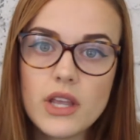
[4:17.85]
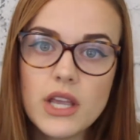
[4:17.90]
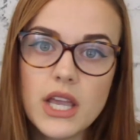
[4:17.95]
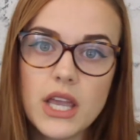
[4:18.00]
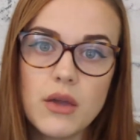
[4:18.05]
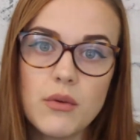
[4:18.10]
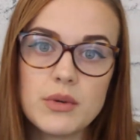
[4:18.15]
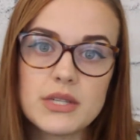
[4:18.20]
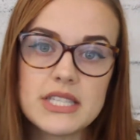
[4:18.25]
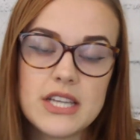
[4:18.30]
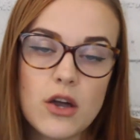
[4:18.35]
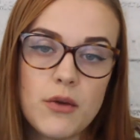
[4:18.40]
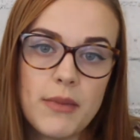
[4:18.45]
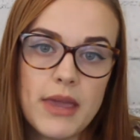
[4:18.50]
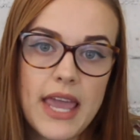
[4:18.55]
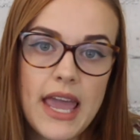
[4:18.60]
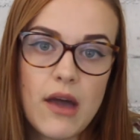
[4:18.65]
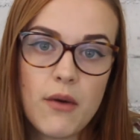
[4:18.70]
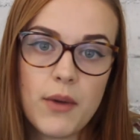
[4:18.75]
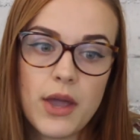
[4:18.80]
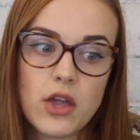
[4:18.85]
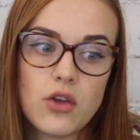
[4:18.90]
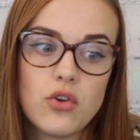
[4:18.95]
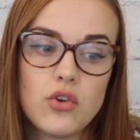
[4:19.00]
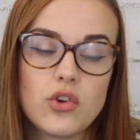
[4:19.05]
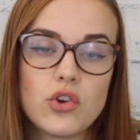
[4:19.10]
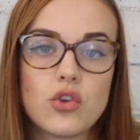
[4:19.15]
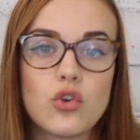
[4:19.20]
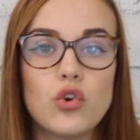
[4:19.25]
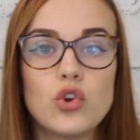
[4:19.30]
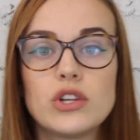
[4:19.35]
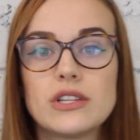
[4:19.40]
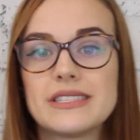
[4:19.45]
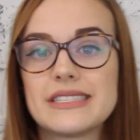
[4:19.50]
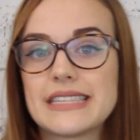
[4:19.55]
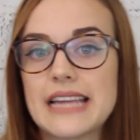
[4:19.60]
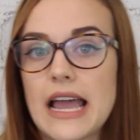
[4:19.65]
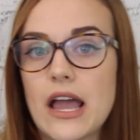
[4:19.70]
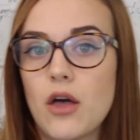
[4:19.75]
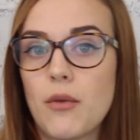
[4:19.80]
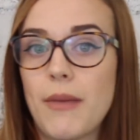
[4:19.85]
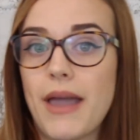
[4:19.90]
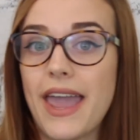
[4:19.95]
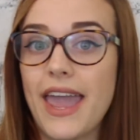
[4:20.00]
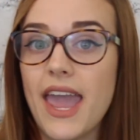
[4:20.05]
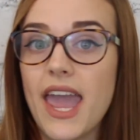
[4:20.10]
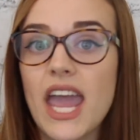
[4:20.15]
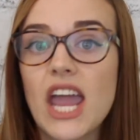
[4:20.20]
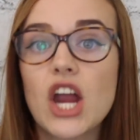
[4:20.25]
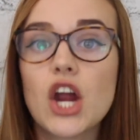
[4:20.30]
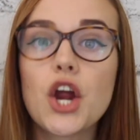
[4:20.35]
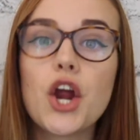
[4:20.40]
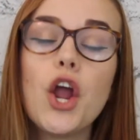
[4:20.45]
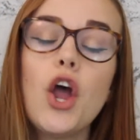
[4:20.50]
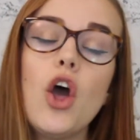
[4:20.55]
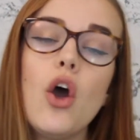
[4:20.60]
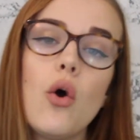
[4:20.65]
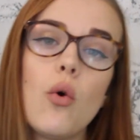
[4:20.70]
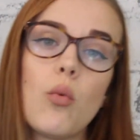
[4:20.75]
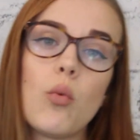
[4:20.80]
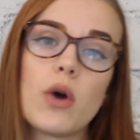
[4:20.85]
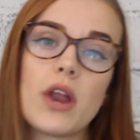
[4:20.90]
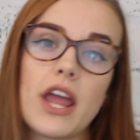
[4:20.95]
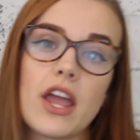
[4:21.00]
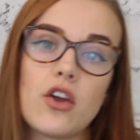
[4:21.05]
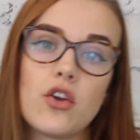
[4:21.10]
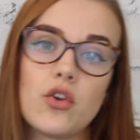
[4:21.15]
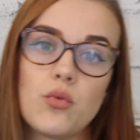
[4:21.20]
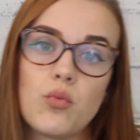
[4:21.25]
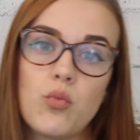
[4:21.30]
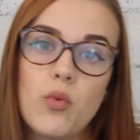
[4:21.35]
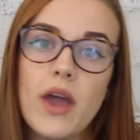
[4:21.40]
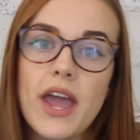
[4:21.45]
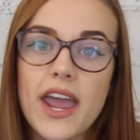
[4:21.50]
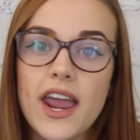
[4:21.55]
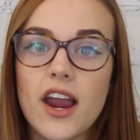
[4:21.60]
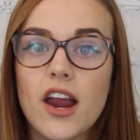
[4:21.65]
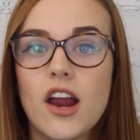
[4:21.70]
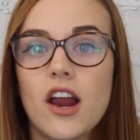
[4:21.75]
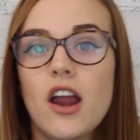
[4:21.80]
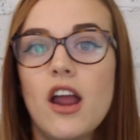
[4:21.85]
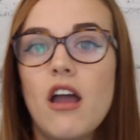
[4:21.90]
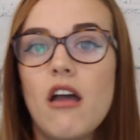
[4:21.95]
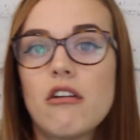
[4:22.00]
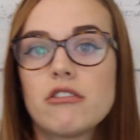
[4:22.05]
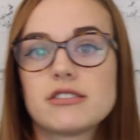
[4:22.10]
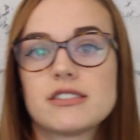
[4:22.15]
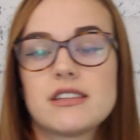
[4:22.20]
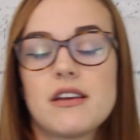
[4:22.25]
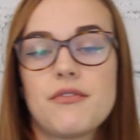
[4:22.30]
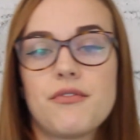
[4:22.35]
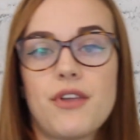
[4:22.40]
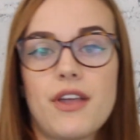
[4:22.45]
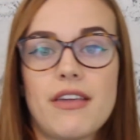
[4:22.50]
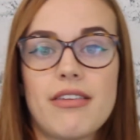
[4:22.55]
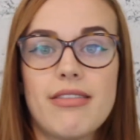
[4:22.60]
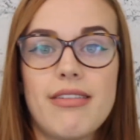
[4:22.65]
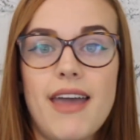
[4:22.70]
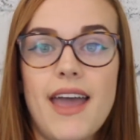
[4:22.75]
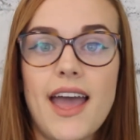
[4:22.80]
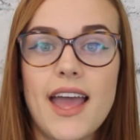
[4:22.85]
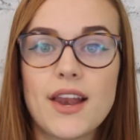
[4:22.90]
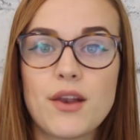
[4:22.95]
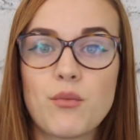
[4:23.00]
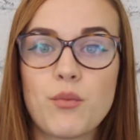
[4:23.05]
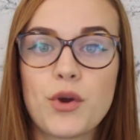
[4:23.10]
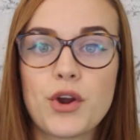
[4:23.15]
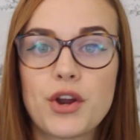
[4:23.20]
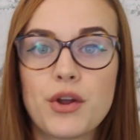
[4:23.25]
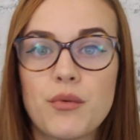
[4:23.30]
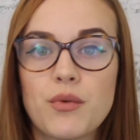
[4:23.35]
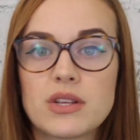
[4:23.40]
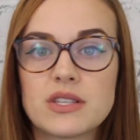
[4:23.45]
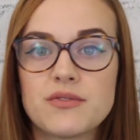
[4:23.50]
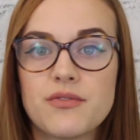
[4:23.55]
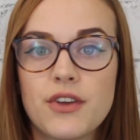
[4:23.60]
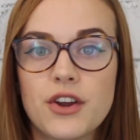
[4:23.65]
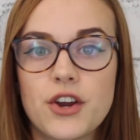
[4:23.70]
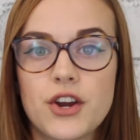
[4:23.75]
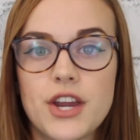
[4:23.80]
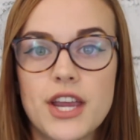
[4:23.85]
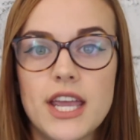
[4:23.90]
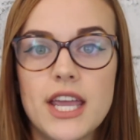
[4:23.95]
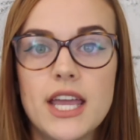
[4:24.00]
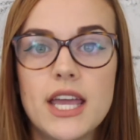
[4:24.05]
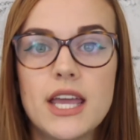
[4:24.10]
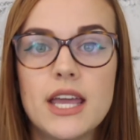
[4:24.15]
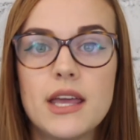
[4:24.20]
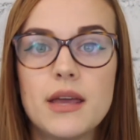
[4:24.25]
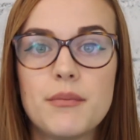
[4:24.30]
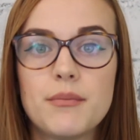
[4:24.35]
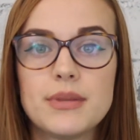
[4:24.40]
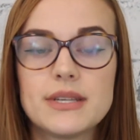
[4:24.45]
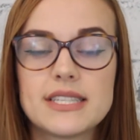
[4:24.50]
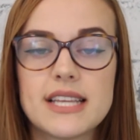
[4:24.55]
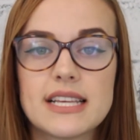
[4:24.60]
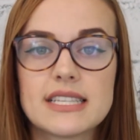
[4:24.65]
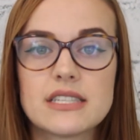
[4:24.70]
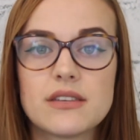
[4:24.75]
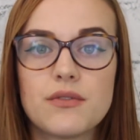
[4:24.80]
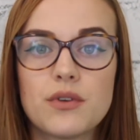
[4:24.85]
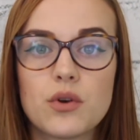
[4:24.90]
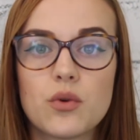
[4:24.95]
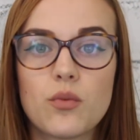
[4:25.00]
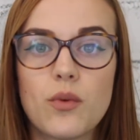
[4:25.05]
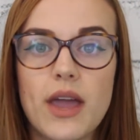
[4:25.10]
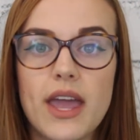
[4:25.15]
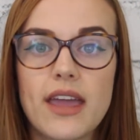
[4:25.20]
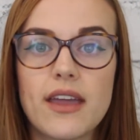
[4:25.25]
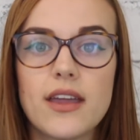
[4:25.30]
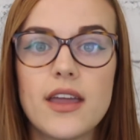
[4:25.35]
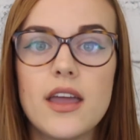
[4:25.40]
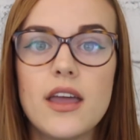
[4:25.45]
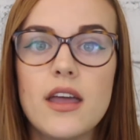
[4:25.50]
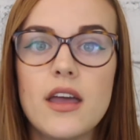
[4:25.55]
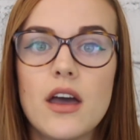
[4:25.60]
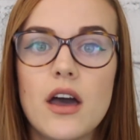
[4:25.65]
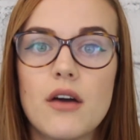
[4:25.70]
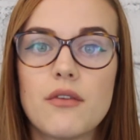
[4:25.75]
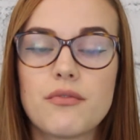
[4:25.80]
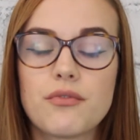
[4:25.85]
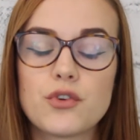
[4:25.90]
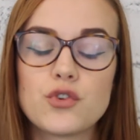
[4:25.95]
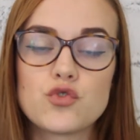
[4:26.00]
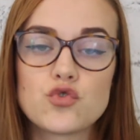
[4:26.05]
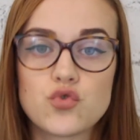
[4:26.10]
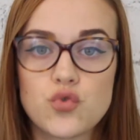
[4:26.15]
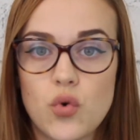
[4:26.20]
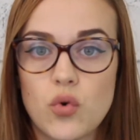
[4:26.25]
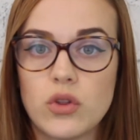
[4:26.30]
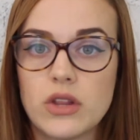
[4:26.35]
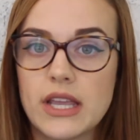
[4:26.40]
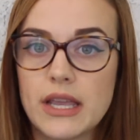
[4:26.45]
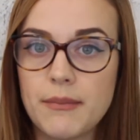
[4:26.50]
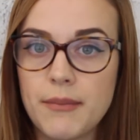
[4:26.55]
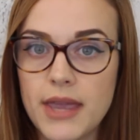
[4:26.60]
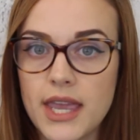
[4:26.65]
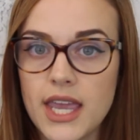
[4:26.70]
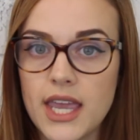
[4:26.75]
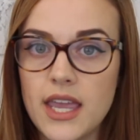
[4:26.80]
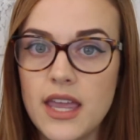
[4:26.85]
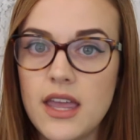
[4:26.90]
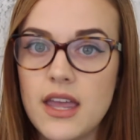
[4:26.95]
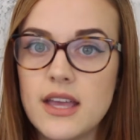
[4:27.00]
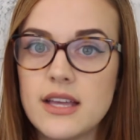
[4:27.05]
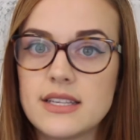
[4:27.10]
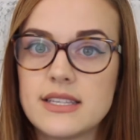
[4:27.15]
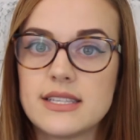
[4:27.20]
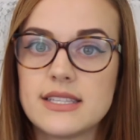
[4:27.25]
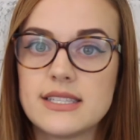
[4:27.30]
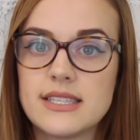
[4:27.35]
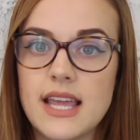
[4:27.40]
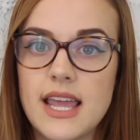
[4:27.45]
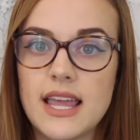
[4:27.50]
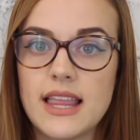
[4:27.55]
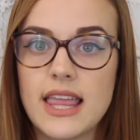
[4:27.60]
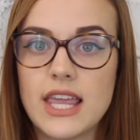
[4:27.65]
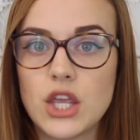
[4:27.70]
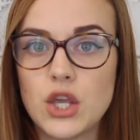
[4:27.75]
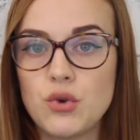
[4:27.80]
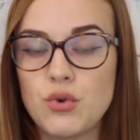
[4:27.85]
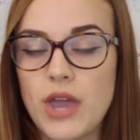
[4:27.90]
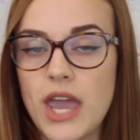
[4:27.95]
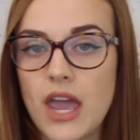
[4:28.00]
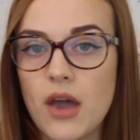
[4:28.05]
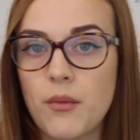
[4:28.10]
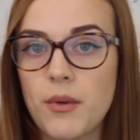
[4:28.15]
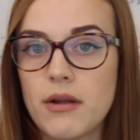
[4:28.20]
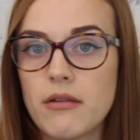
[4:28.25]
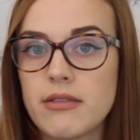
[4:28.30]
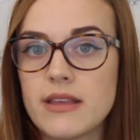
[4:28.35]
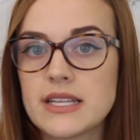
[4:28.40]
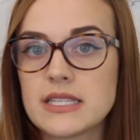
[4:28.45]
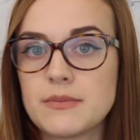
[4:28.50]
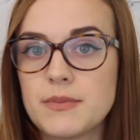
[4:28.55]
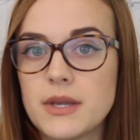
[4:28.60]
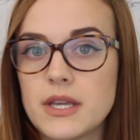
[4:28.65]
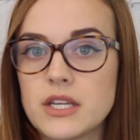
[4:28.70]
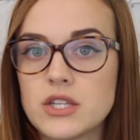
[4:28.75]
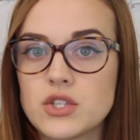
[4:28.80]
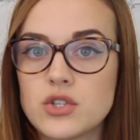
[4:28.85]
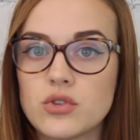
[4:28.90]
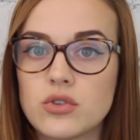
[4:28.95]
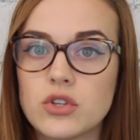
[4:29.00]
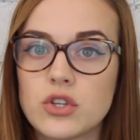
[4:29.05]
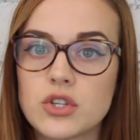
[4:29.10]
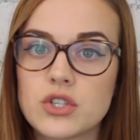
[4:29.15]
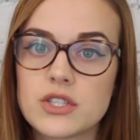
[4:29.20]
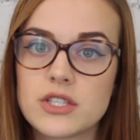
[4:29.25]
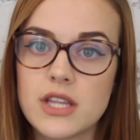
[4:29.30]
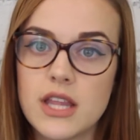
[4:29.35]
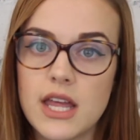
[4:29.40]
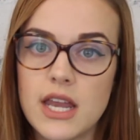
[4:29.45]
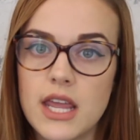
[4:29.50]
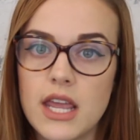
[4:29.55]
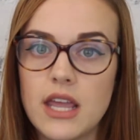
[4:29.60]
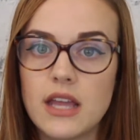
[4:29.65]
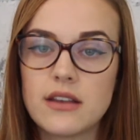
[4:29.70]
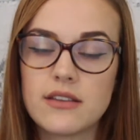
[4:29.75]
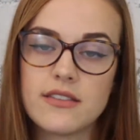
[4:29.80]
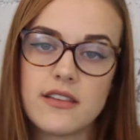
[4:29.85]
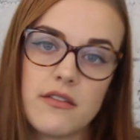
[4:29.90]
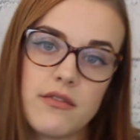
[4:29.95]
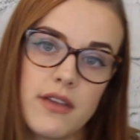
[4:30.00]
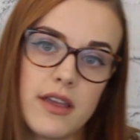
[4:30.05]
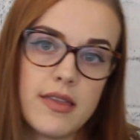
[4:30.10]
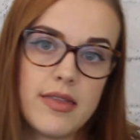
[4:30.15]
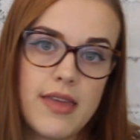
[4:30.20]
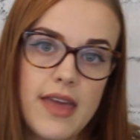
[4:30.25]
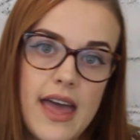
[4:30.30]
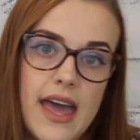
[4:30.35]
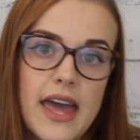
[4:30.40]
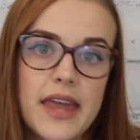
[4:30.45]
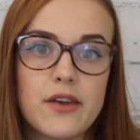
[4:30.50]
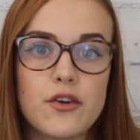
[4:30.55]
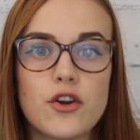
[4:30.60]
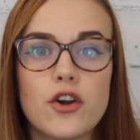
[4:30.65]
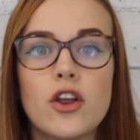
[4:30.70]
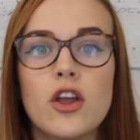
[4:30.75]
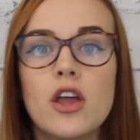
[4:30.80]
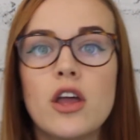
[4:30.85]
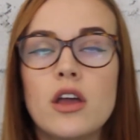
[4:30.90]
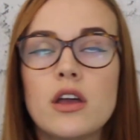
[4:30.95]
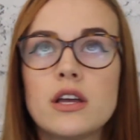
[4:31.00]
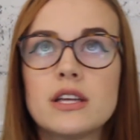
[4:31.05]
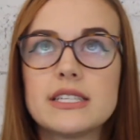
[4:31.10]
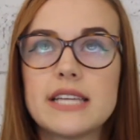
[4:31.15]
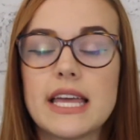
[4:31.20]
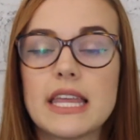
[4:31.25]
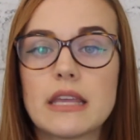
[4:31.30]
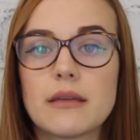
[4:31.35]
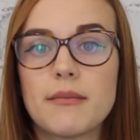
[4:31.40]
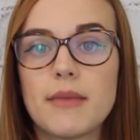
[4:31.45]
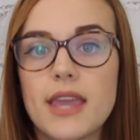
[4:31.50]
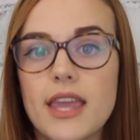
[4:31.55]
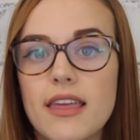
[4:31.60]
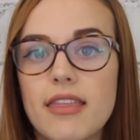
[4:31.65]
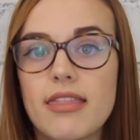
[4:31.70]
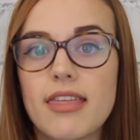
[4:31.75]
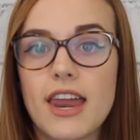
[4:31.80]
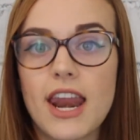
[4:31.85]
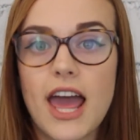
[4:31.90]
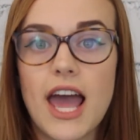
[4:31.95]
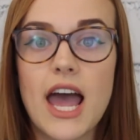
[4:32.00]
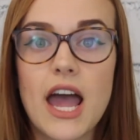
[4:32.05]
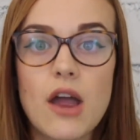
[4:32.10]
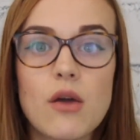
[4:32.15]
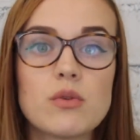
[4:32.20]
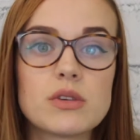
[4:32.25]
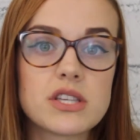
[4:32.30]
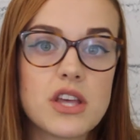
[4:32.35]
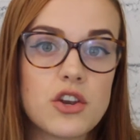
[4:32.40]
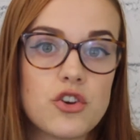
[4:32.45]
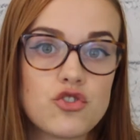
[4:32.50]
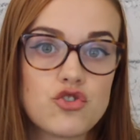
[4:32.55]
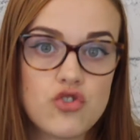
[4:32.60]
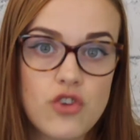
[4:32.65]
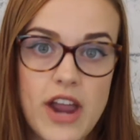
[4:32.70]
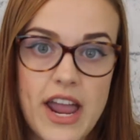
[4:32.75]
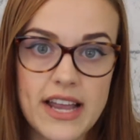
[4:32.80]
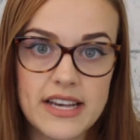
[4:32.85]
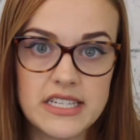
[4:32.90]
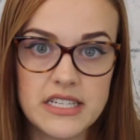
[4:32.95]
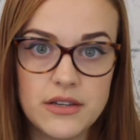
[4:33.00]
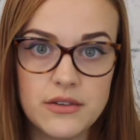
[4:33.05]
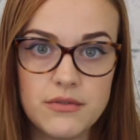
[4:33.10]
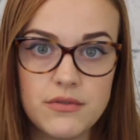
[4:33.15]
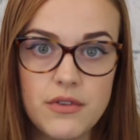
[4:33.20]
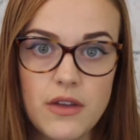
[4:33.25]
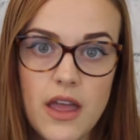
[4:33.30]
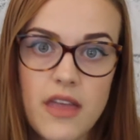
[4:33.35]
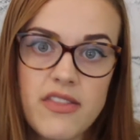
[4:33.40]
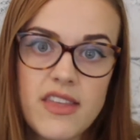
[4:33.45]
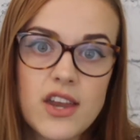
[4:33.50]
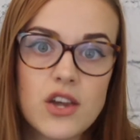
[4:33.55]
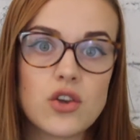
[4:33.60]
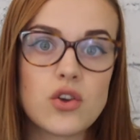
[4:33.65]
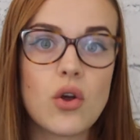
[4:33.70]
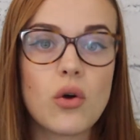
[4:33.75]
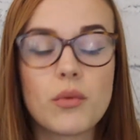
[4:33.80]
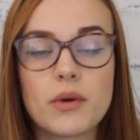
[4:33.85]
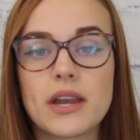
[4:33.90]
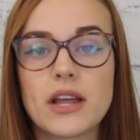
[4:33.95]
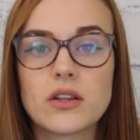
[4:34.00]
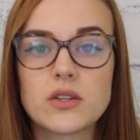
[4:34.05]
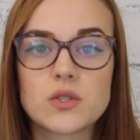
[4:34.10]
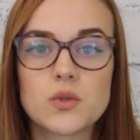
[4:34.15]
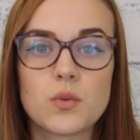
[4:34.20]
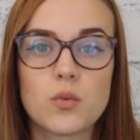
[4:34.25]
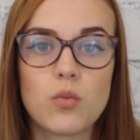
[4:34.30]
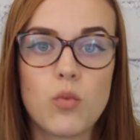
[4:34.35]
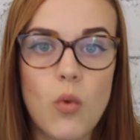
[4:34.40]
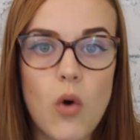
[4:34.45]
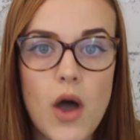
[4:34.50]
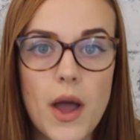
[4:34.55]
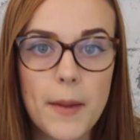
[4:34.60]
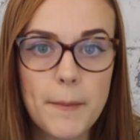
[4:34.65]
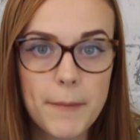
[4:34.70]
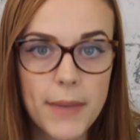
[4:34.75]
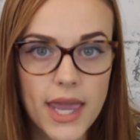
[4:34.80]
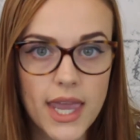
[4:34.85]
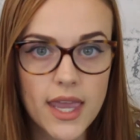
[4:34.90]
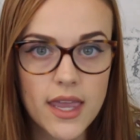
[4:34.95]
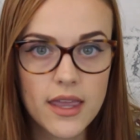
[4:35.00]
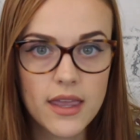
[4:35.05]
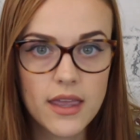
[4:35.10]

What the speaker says: he would tell me how I could and couldn't style my hair, what I could wear, stuff like that, where it was very possessive in a way of controlling me to say like, you can't wear this because you'll look slutty and stuff like that, or telling me that I was unattractive and that no one else would want me.